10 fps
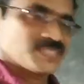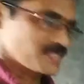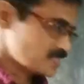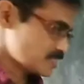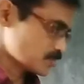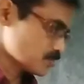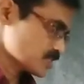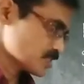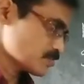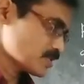This is
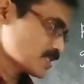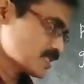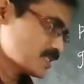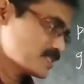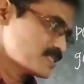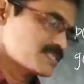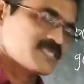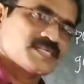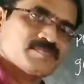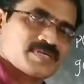quotient part, this is
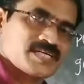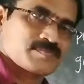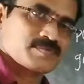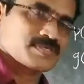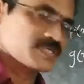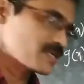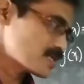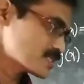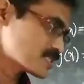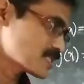the remainder part.
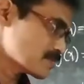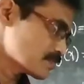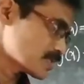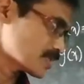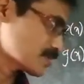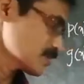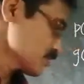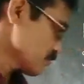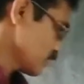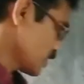Last number.
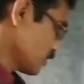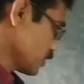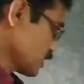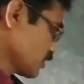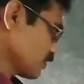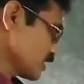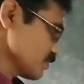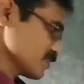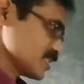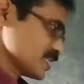When you are
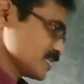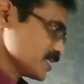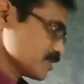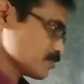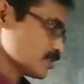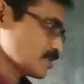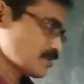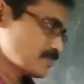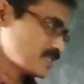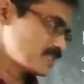dividing with a linear
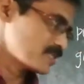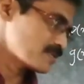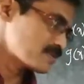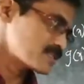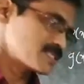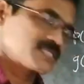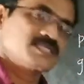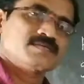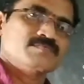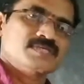polynomial, the last
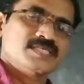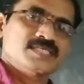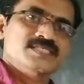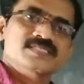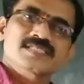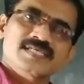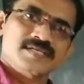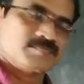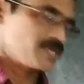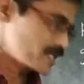number is
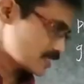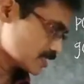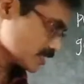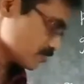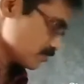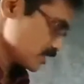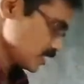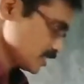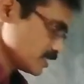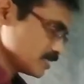remainder. The
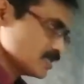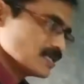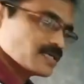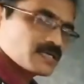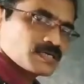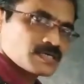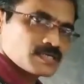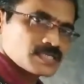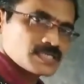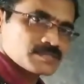remaining
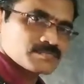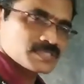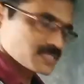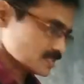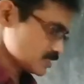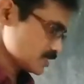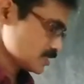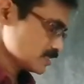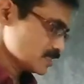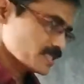all numbers
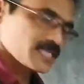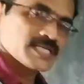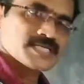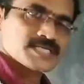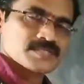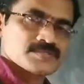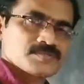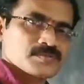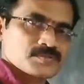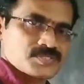are related to
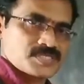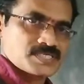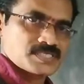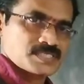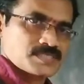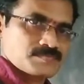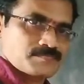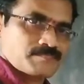quotient.